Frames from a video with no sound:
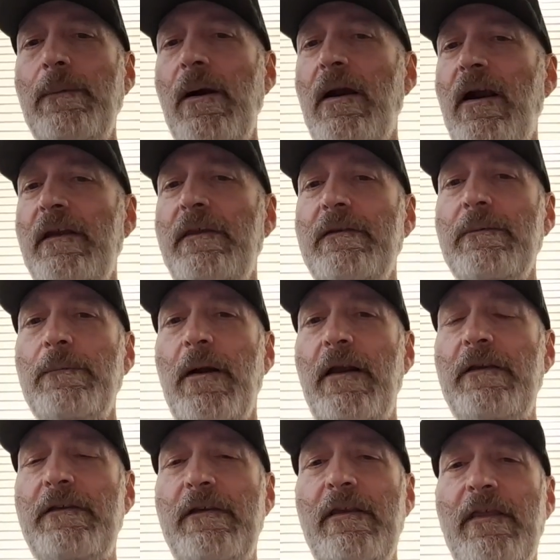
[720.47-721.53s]
where I
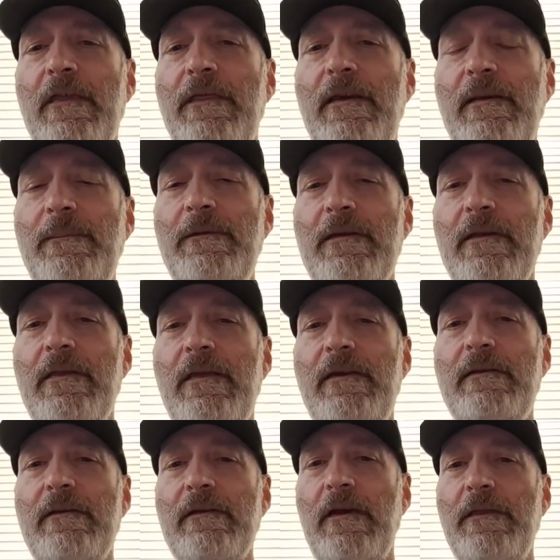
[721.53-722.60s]
see the themes of
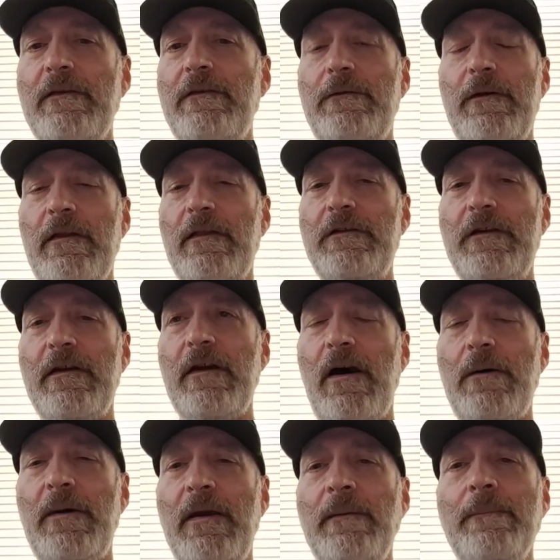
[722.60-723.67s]
this trilogy
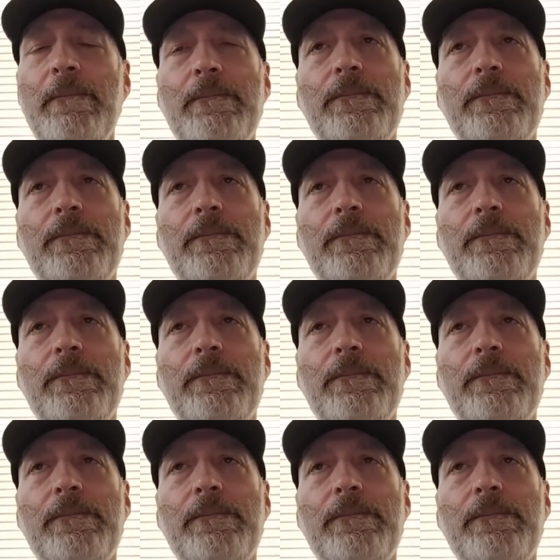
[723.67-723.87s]
going,